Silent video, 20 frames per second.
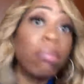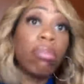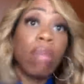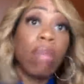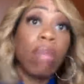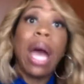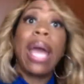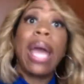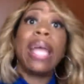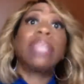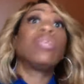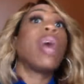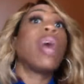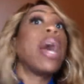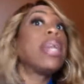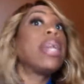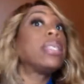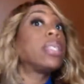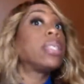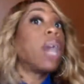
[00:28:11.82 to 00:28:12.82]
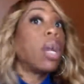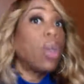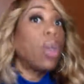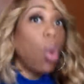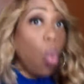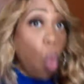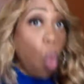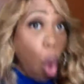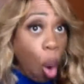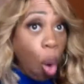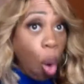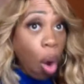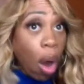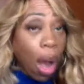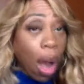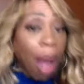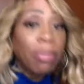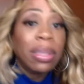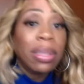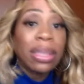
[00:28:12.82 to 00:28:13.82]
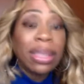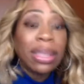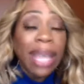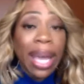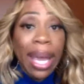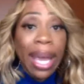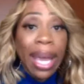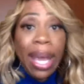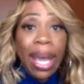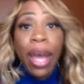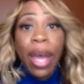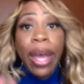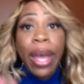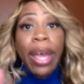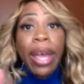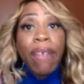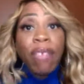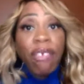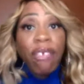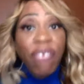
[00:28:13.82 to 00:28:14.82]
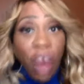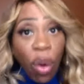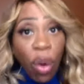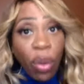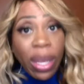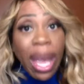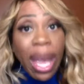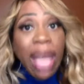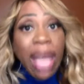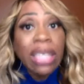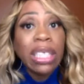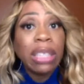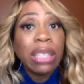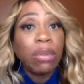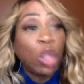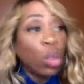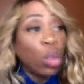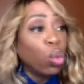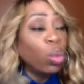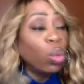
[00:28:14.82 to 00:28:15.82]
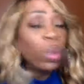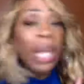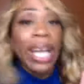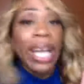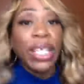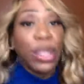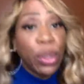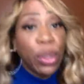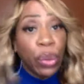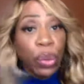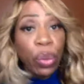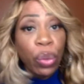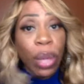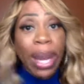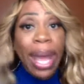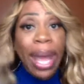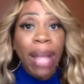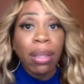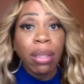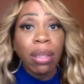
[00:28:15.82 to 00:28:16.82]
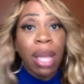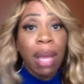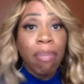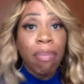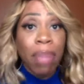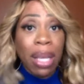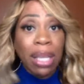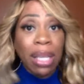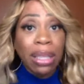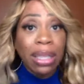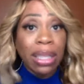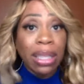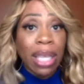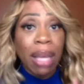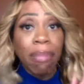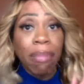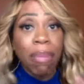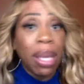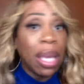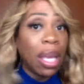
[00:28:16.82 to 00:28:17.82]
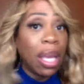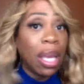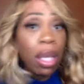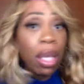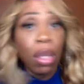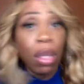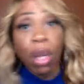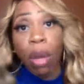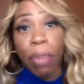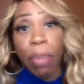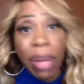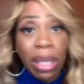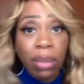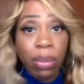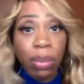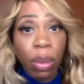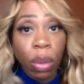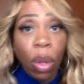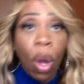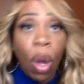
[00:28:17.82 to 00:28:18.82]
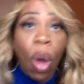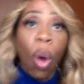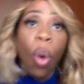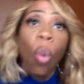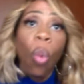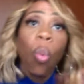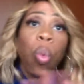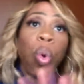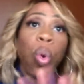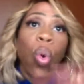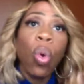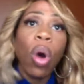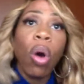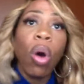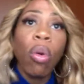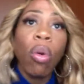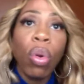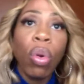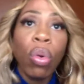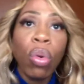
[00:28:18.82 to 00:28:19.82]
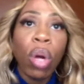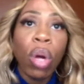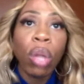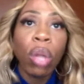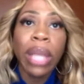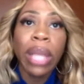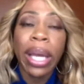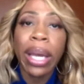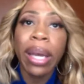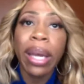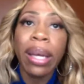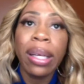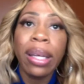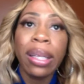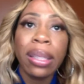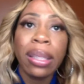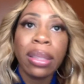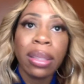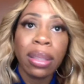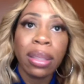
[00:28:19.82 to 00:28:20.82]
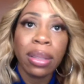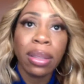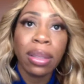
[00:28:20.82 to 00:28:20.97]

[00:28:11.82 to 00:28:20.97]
I ain't trying to start no war. I'm just saying, if the folk can't just do what they do and handle their business and be, peaceful, who gonna take care of us?